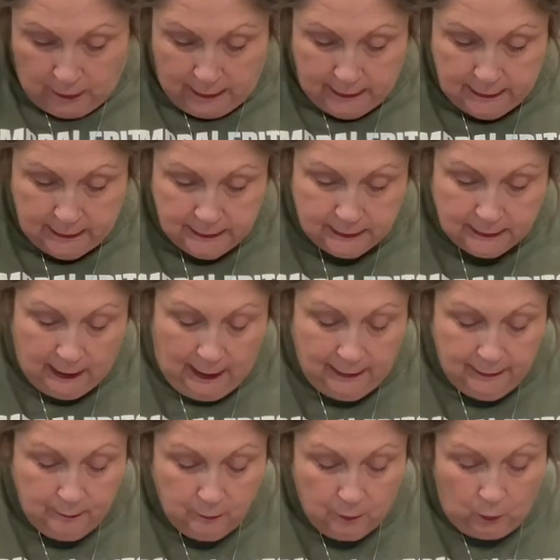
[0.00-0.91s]
is I
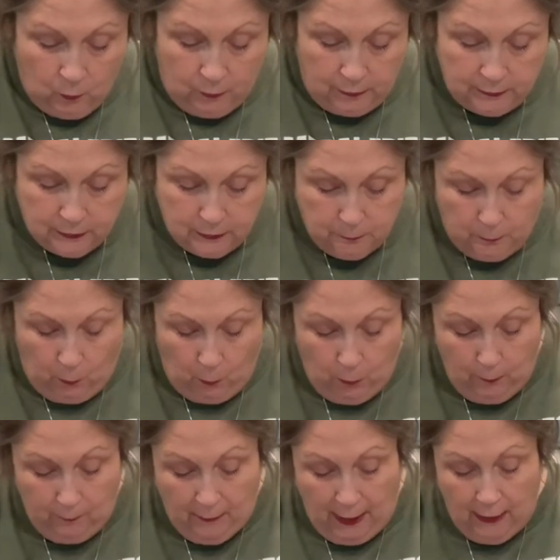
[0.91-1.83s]
am going to
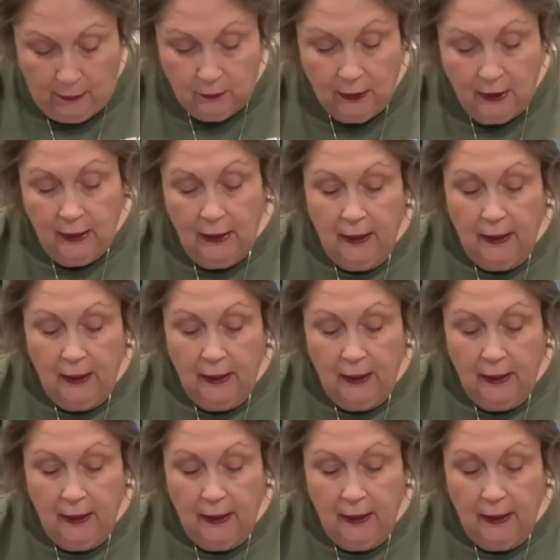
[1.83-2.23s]
pull them out.